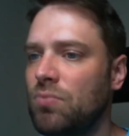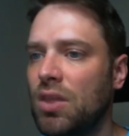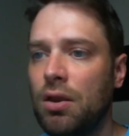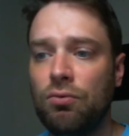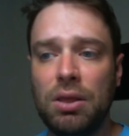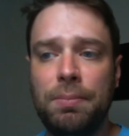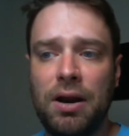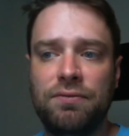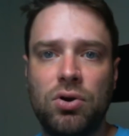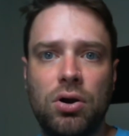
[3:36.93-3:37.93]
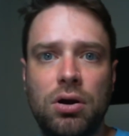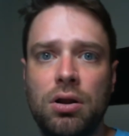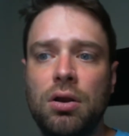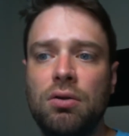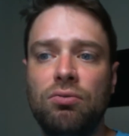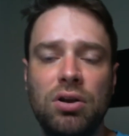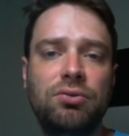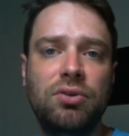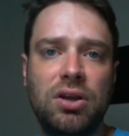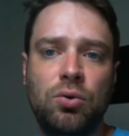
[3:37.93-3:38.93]
Really powerful card,
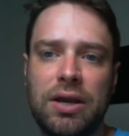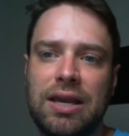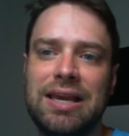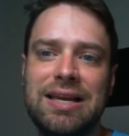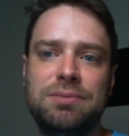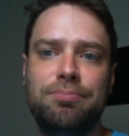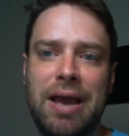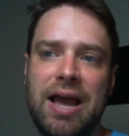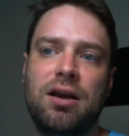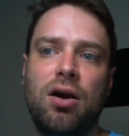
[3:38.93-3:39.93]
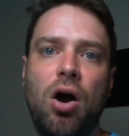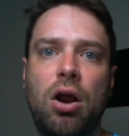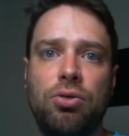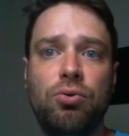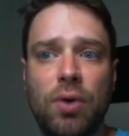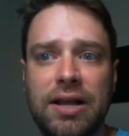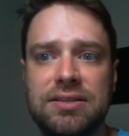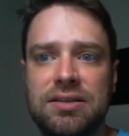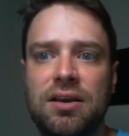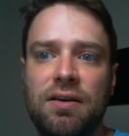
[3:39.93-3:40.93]
really quick, gets back our
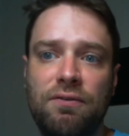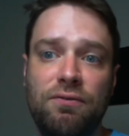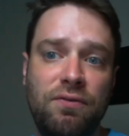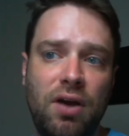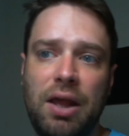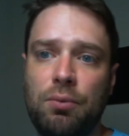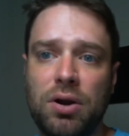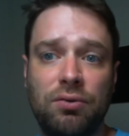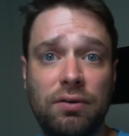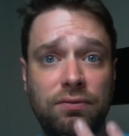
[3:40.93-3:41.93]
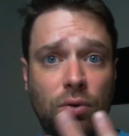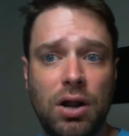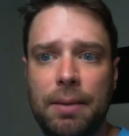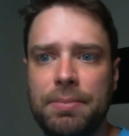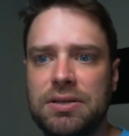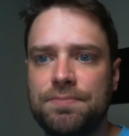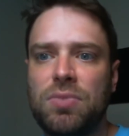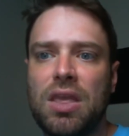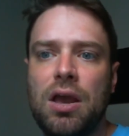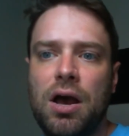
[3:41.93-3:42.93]
threats, and we're going to run 4 copies.
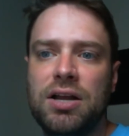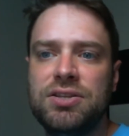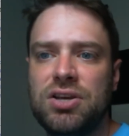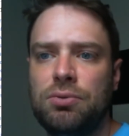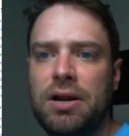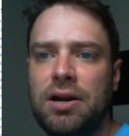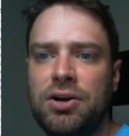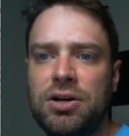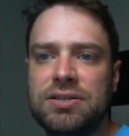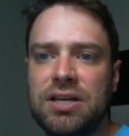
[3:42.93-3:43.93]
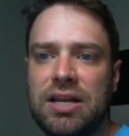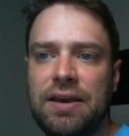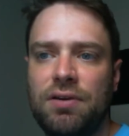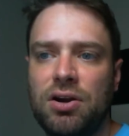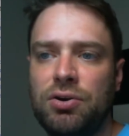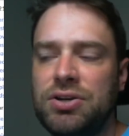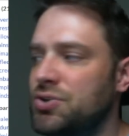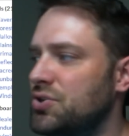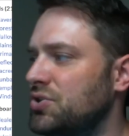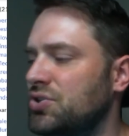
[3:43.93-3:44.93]
Untitled Mariner is going to give our
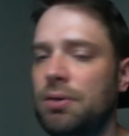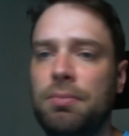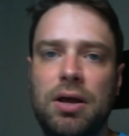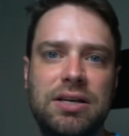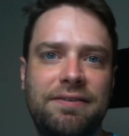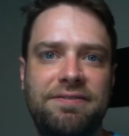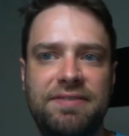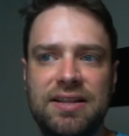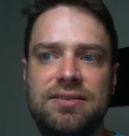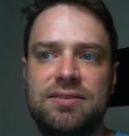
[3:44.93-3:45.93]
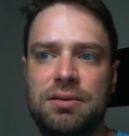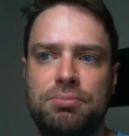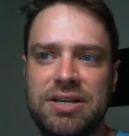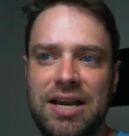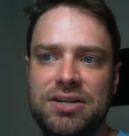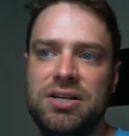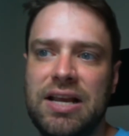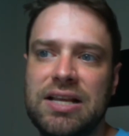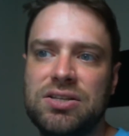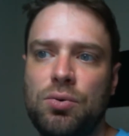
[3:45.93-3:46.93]
creatures some defense, some protection.
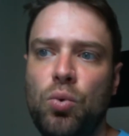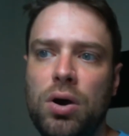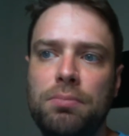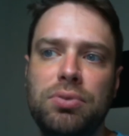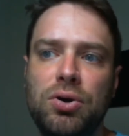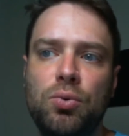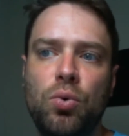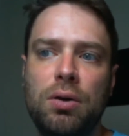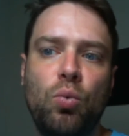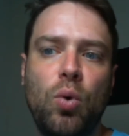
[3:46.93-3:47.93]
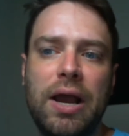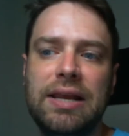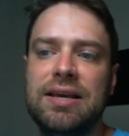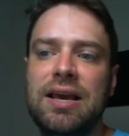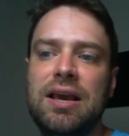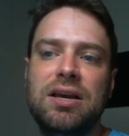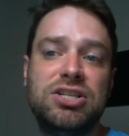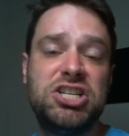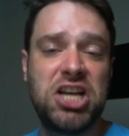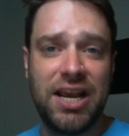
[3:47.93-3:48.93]
It's a 1 blue, 1 white
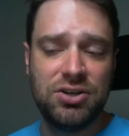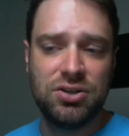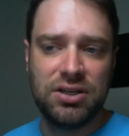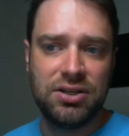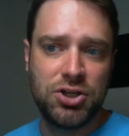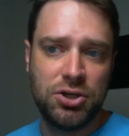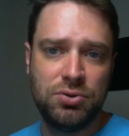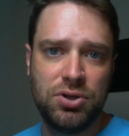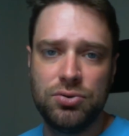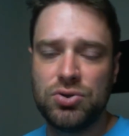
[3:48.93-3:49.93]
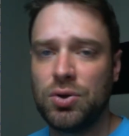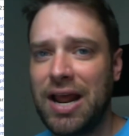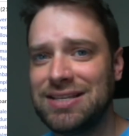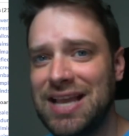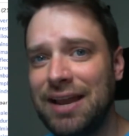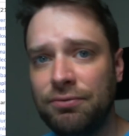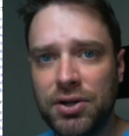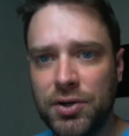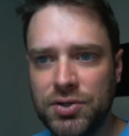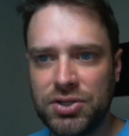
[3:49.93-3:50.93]
changeling 2/2, so it has every
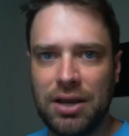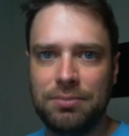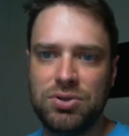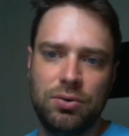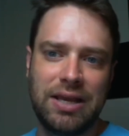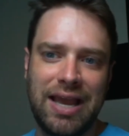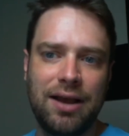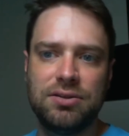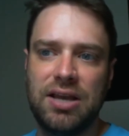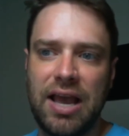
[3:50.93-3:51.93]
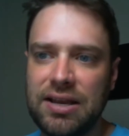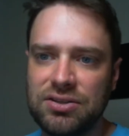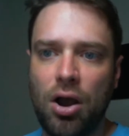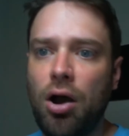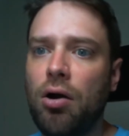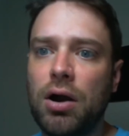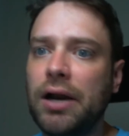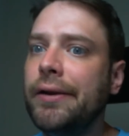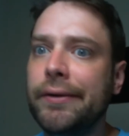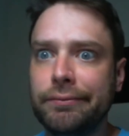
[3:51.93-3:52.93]
creature type, so it counts as our
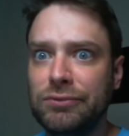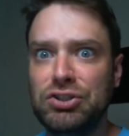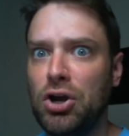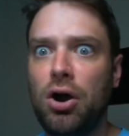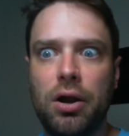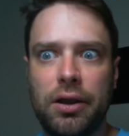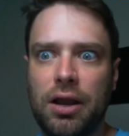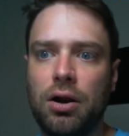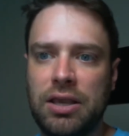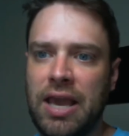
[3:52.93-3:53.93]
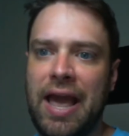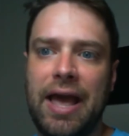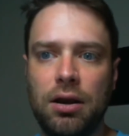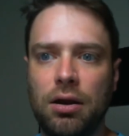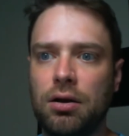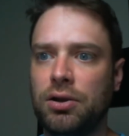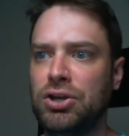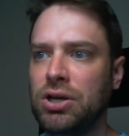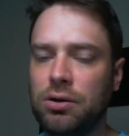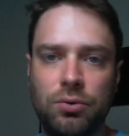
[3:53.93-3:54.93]
dog, our cat, our
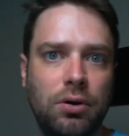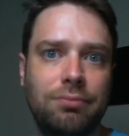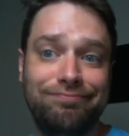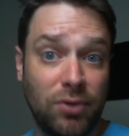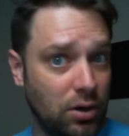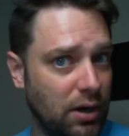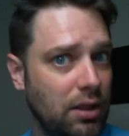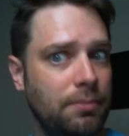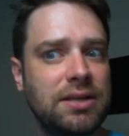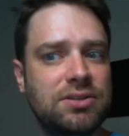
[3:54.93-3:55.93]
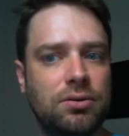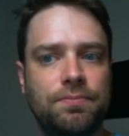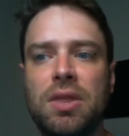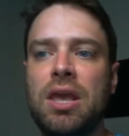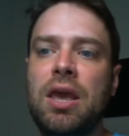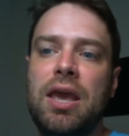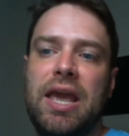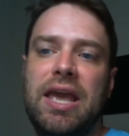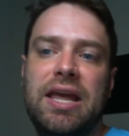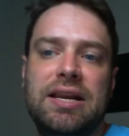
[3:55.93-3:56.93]
goat, our elemental.
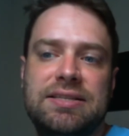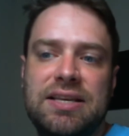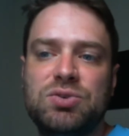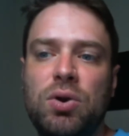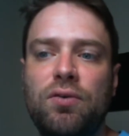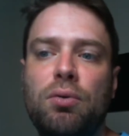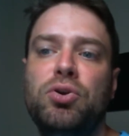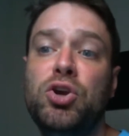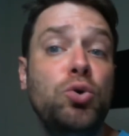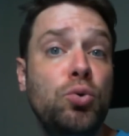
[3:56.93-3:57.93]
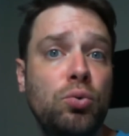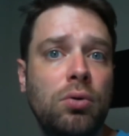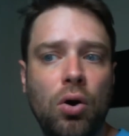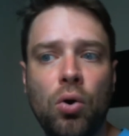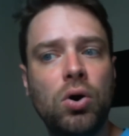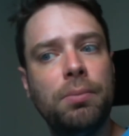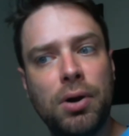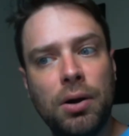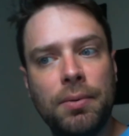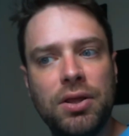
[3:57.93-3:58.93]
And it says whenever you or a
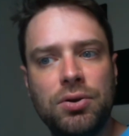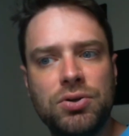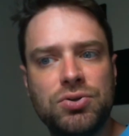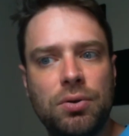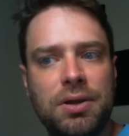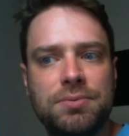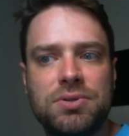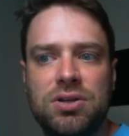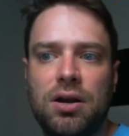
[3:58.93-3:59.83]
permanent you control becomes the target of a